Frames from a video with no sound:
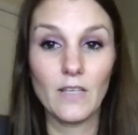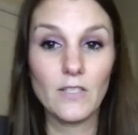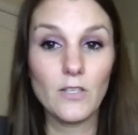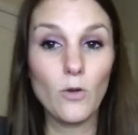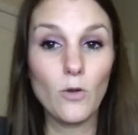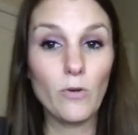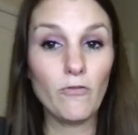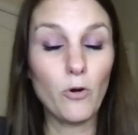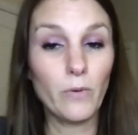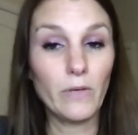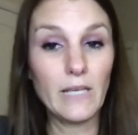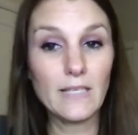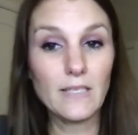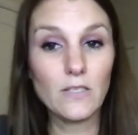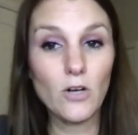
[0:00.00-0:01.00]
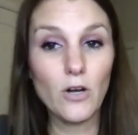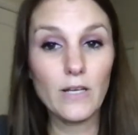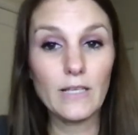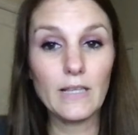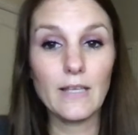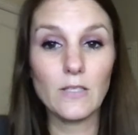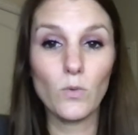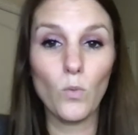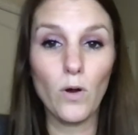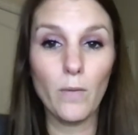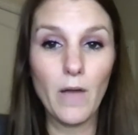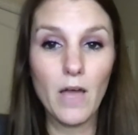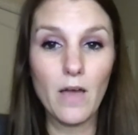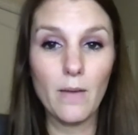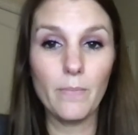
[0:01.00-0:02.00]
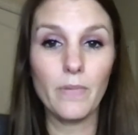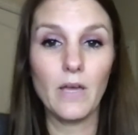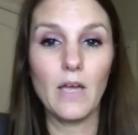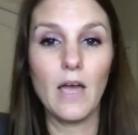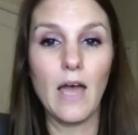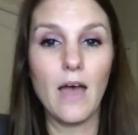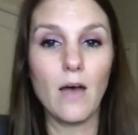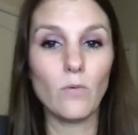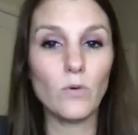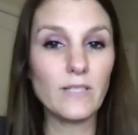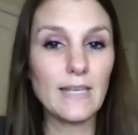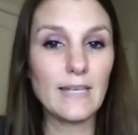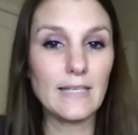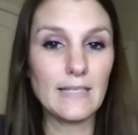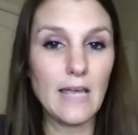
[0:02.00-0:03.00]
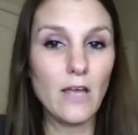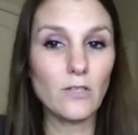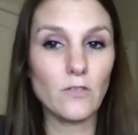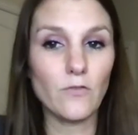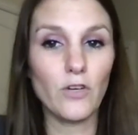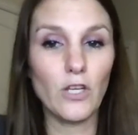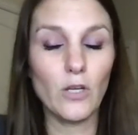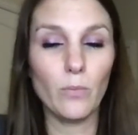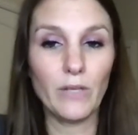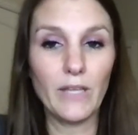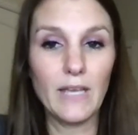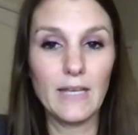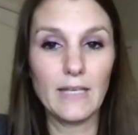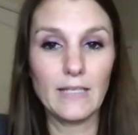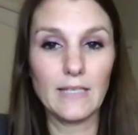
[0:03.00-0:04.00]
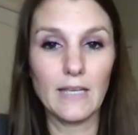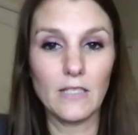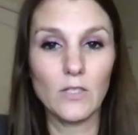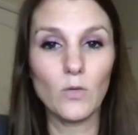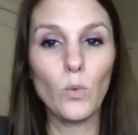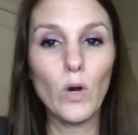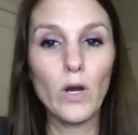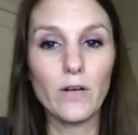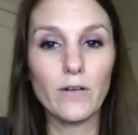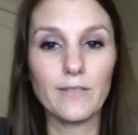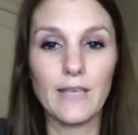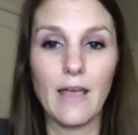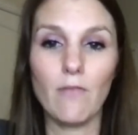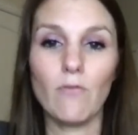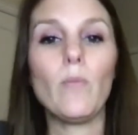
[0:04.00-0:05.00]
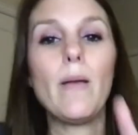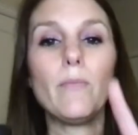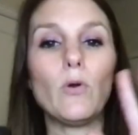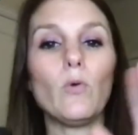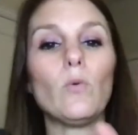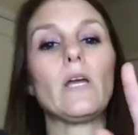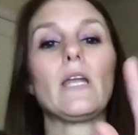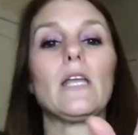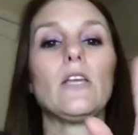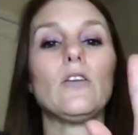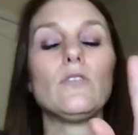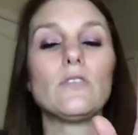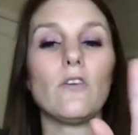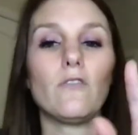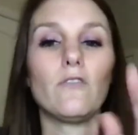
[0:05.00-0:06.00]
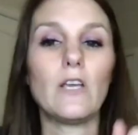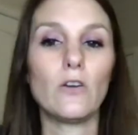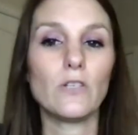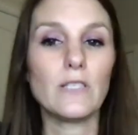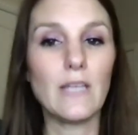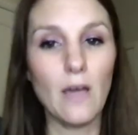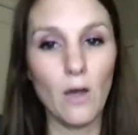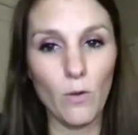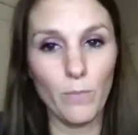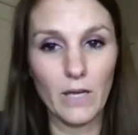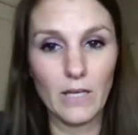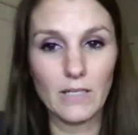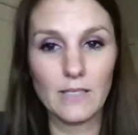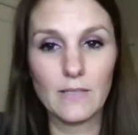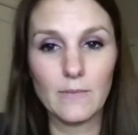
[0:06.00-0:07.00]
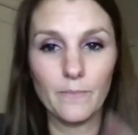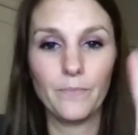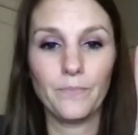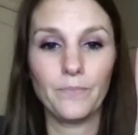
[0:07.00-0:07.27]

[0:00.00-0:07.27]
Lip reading: So before we get started, let's warm up. I will say sounds for you to blend into words, and remember, we're going to use our fingers to help us.